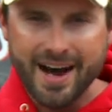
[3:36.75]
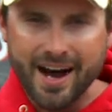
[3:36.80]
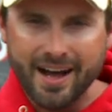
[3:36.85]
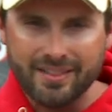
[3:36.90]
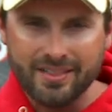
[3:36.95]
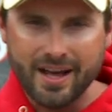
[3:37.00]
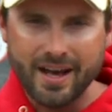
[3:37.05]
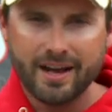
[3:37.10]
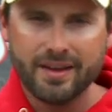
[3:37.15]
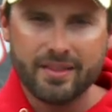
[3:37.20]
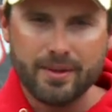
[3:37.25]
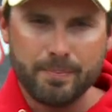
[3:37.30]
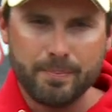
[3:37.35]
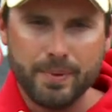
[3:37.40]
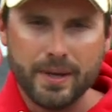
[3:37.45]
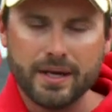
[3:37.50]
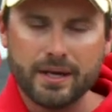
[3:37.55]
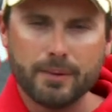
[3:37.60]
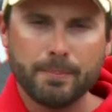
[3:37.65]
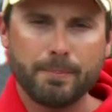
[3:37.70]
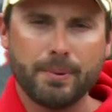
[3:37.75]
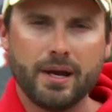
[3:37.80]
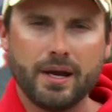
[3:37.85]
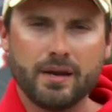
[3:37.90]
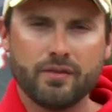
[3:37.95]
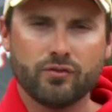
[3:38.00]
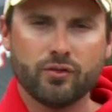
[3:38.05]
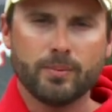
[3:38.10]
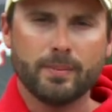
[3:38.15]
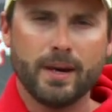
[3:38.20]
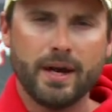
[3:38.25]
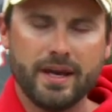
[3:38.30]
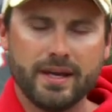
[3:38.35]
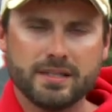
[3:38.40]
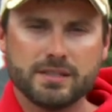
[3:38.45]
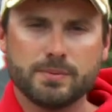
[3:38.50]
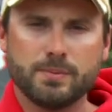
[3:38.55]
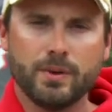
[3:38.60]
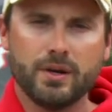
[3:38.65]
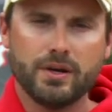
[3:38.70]
a lot of the bigger pike, from my
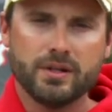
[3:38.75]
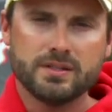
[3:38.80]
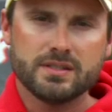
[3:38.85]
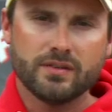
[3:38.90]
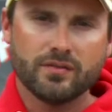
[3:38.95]
experience,